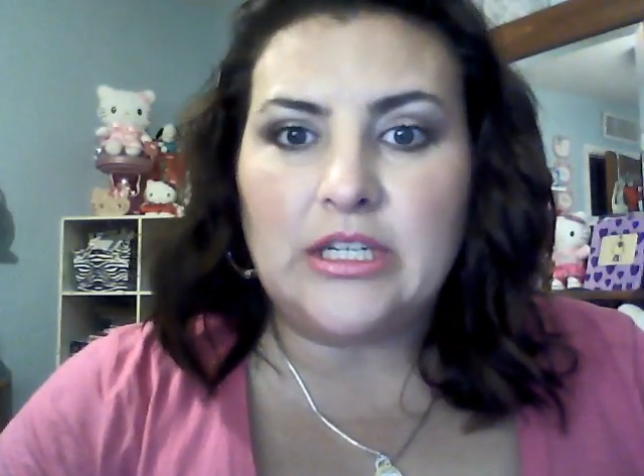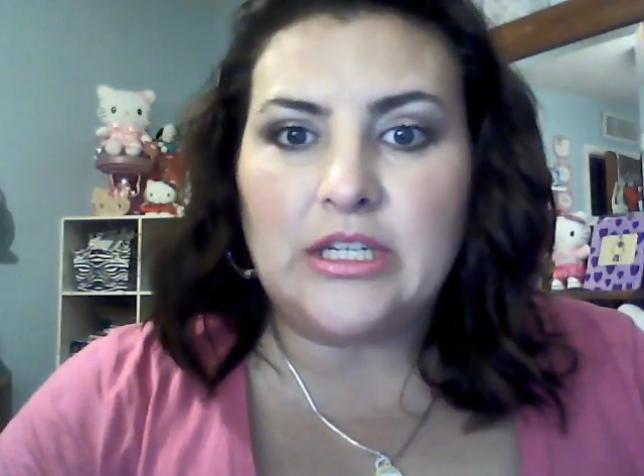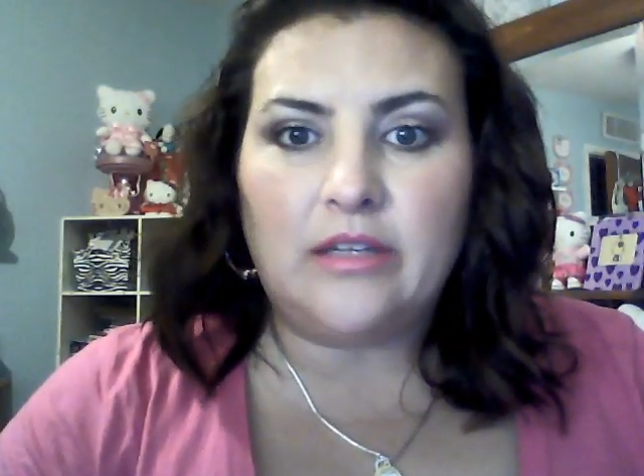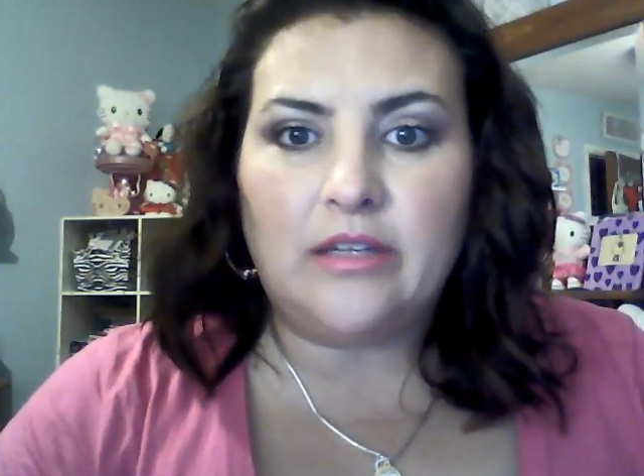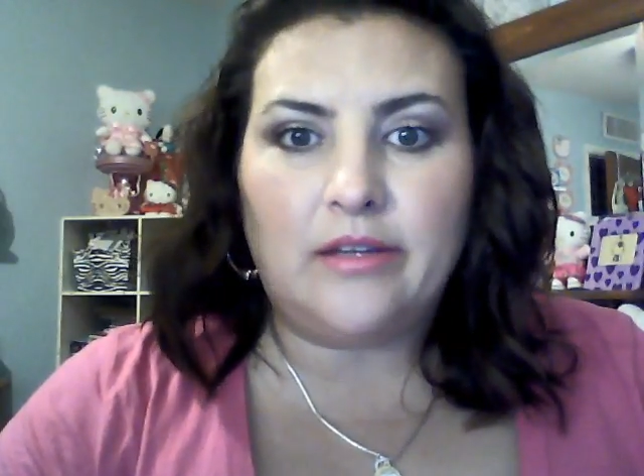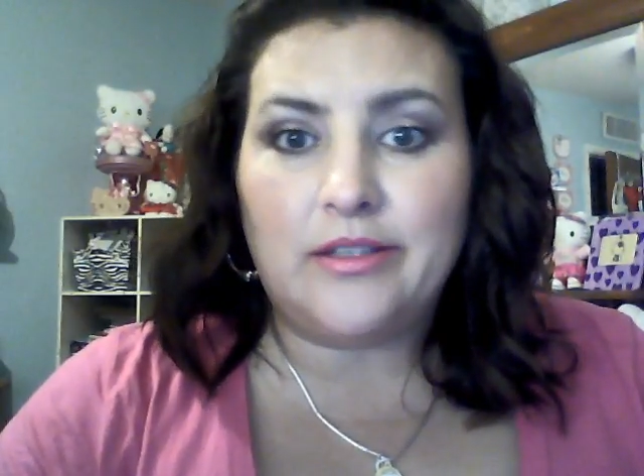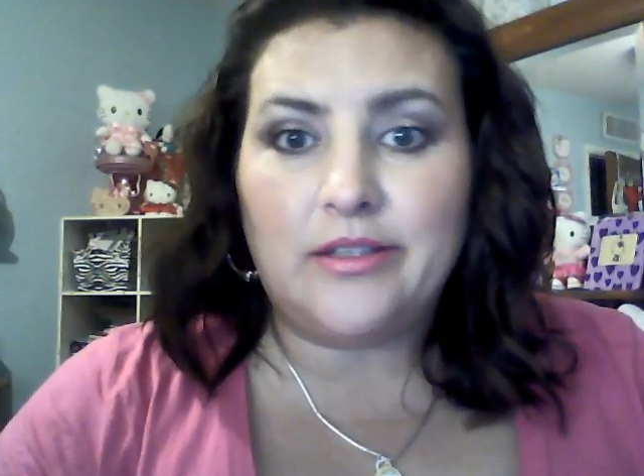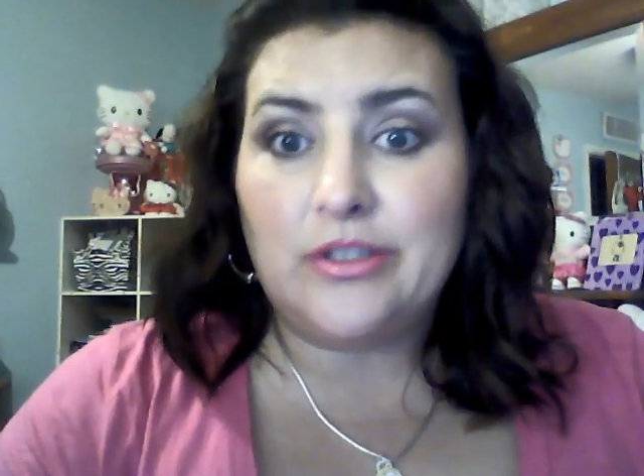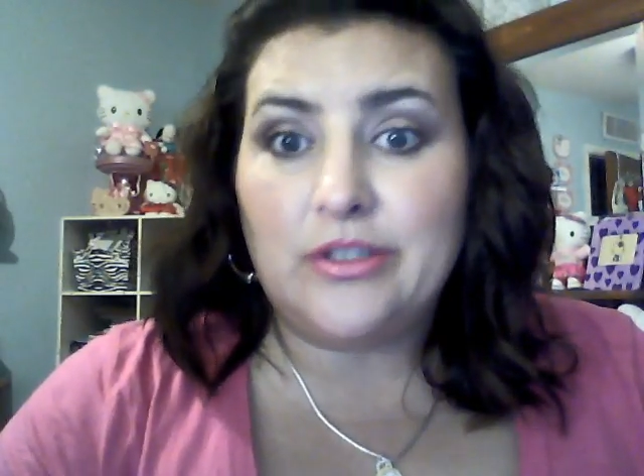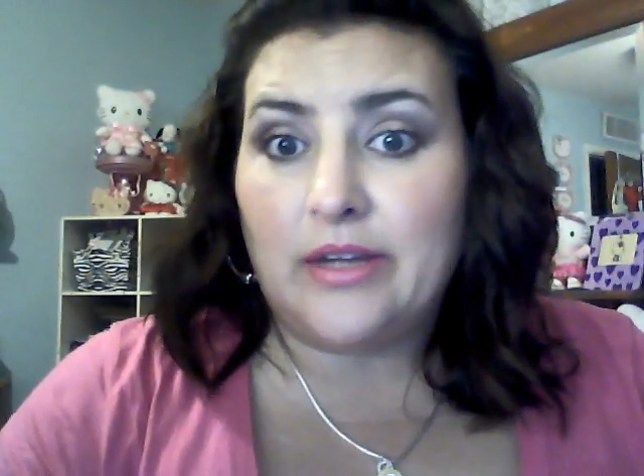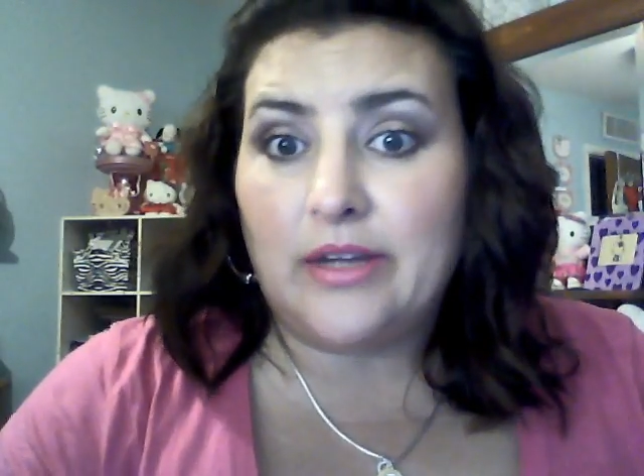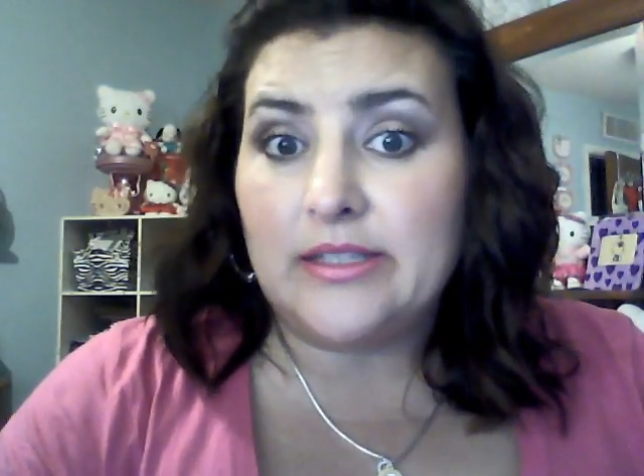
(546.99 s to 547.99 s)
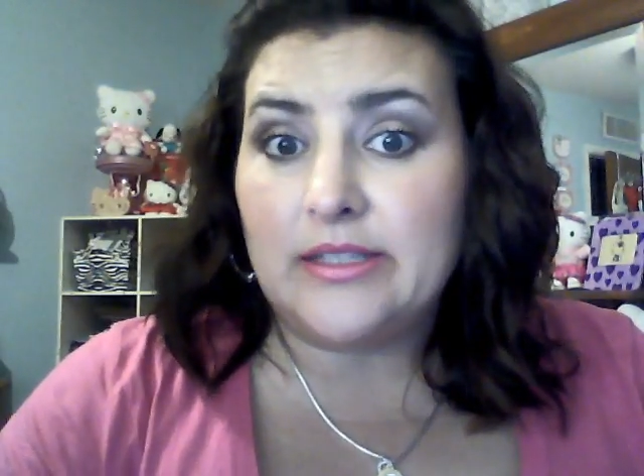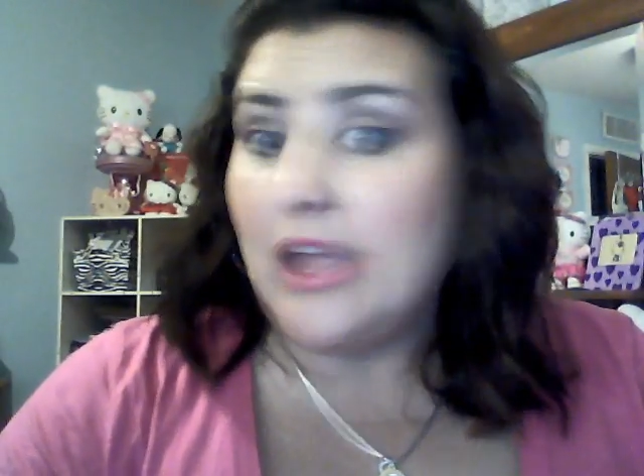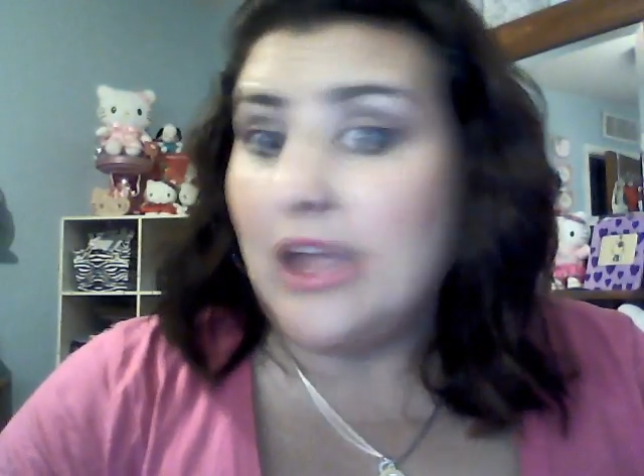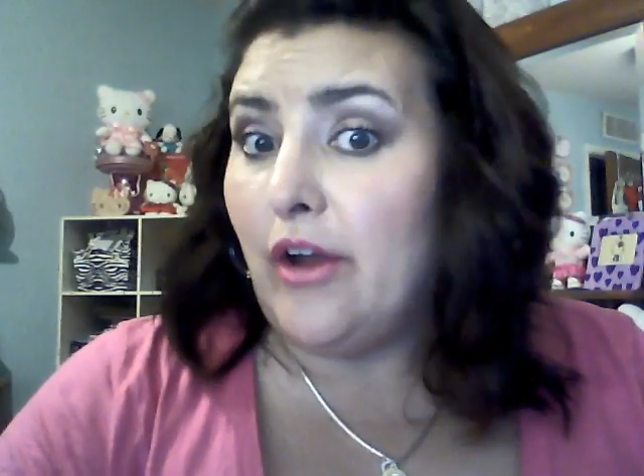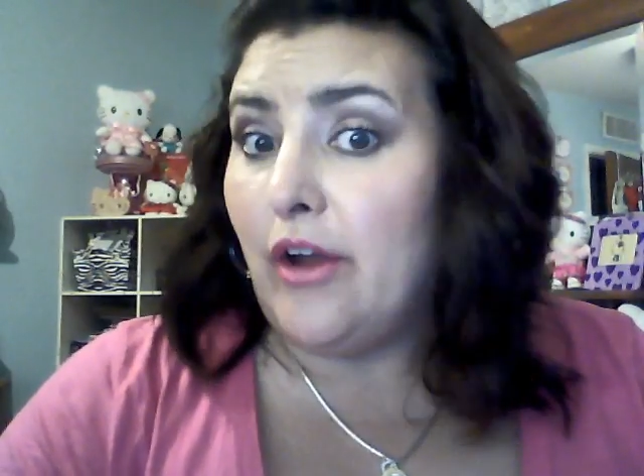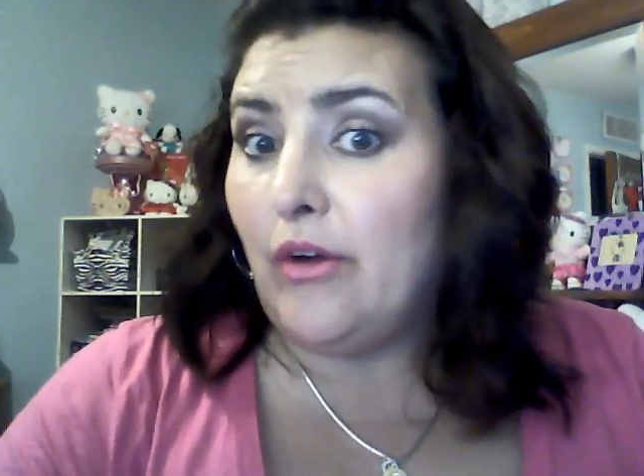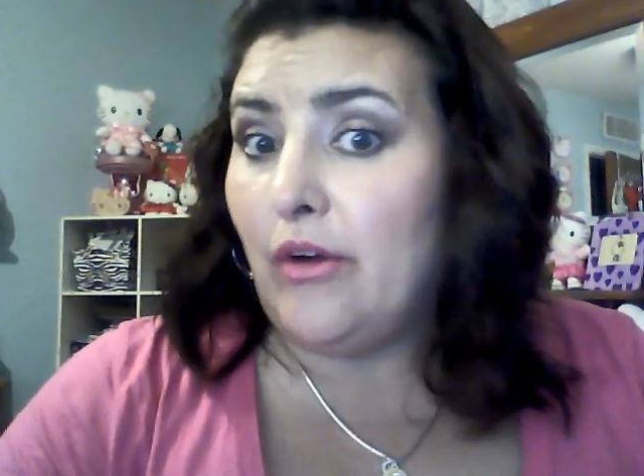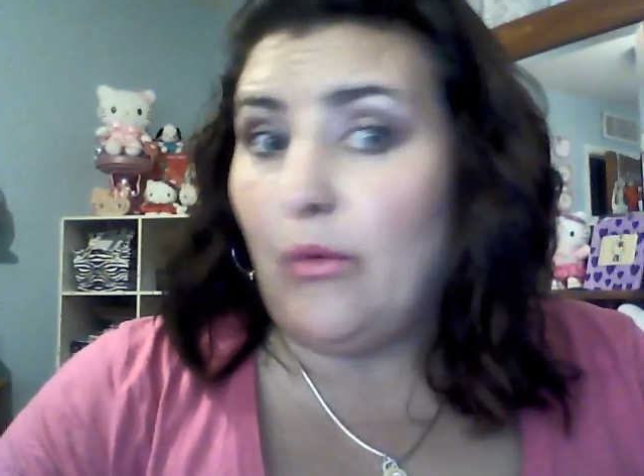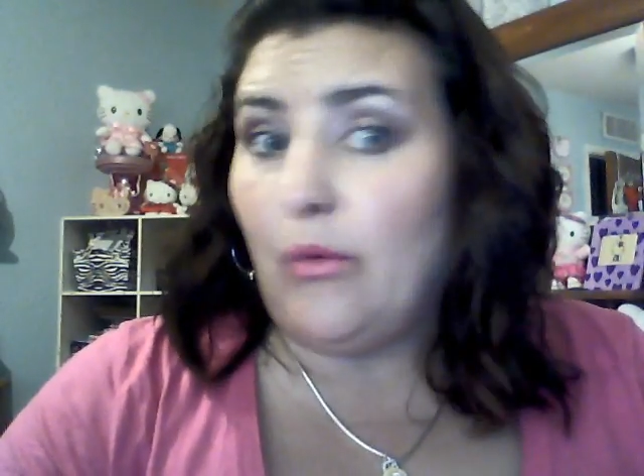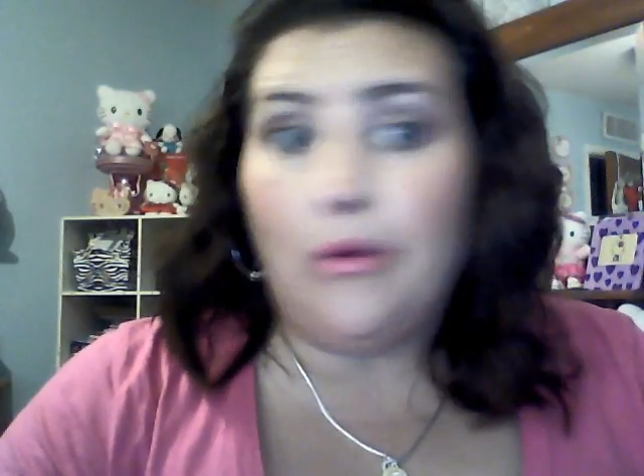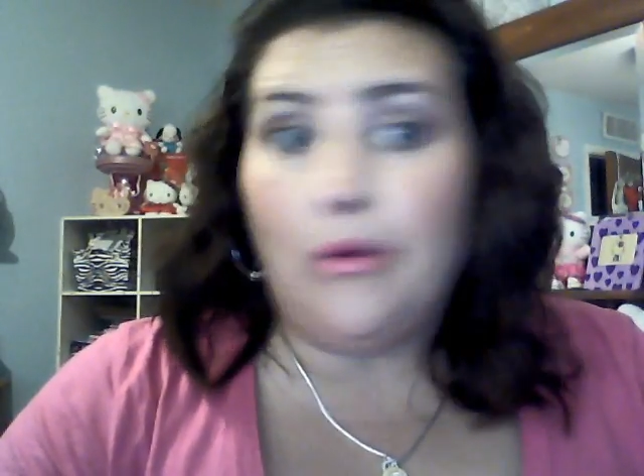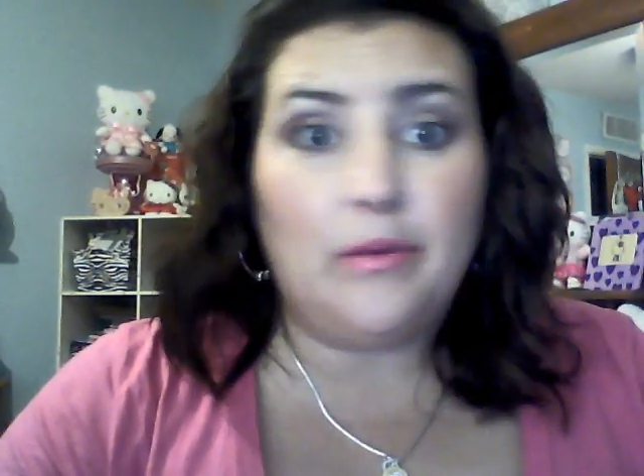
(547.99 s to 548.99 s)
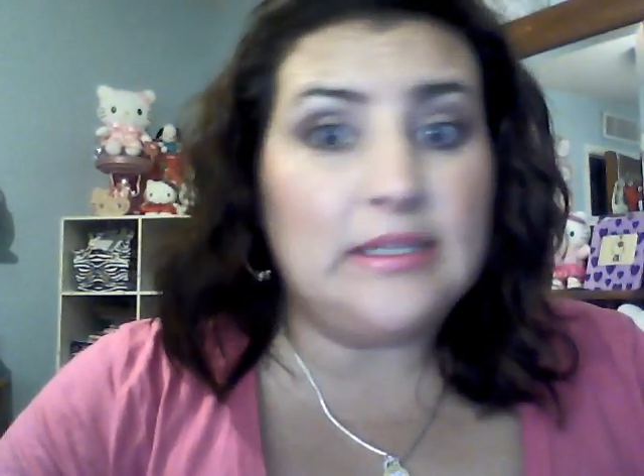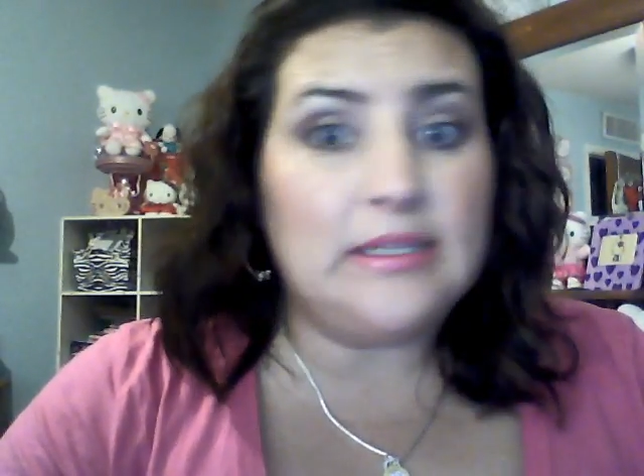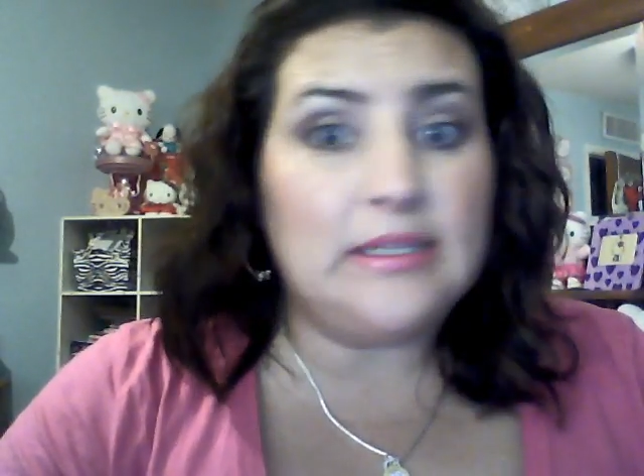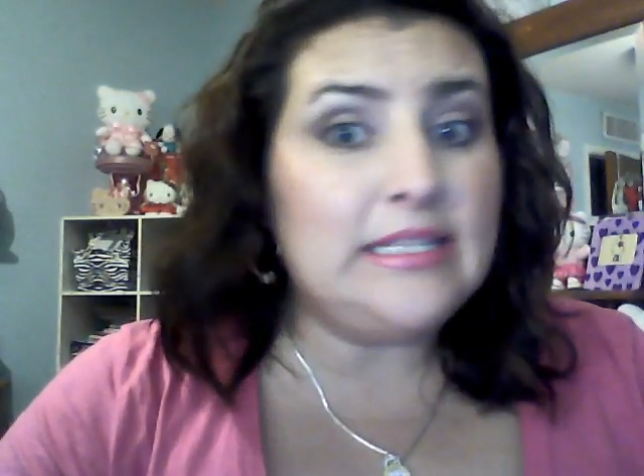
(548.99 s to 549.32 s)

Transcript: Not that you guys care or want to see it,